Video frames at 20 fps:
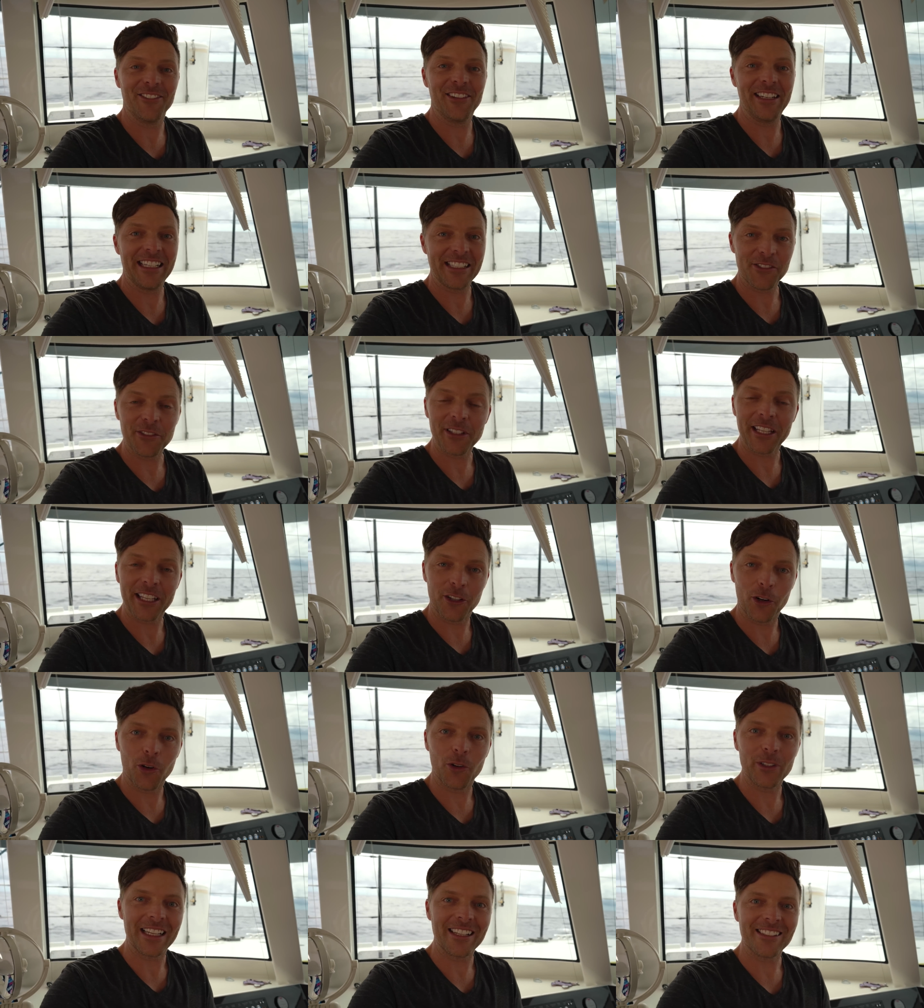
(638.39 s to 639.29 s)
when it's really
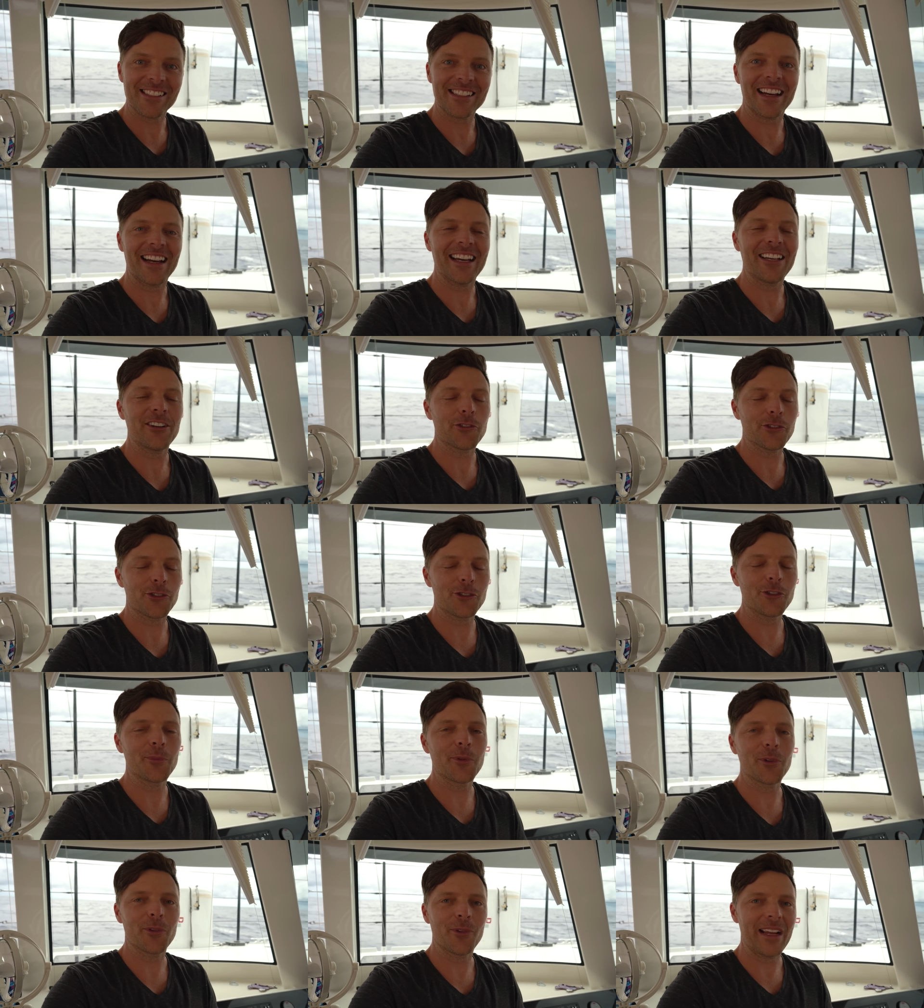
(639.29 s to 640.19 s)
cold outside or
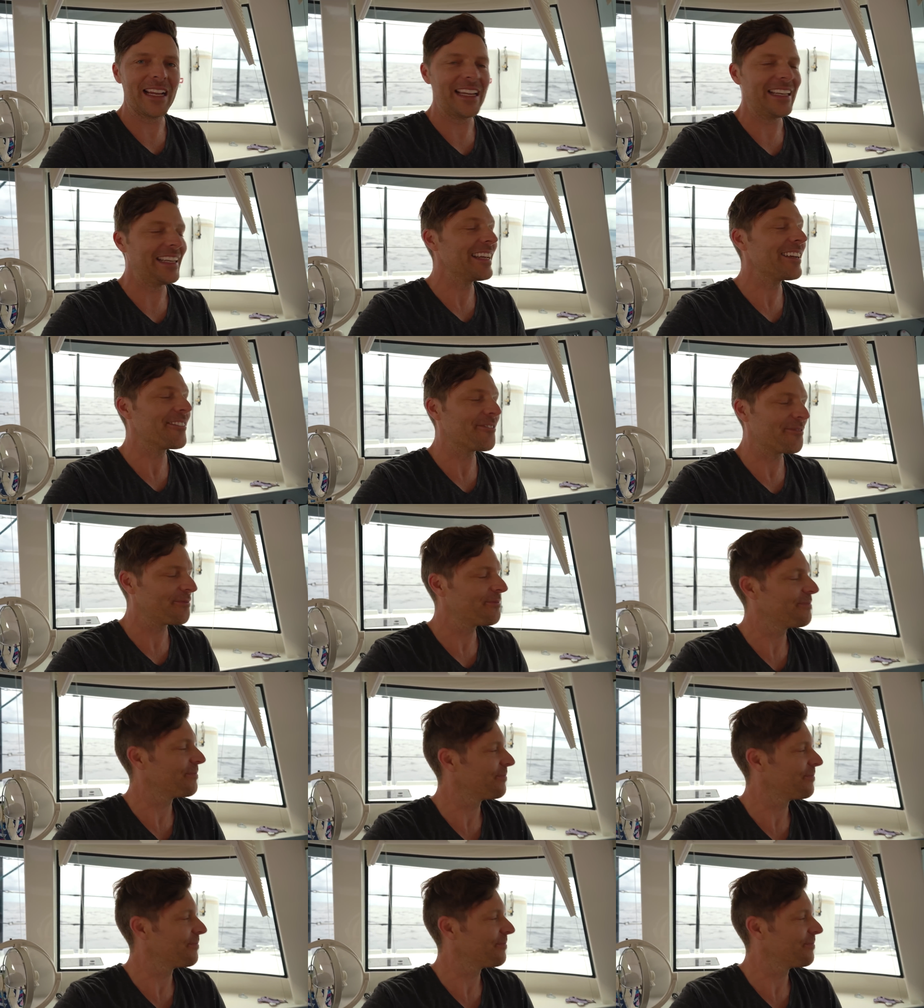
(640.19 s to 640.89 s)
super rain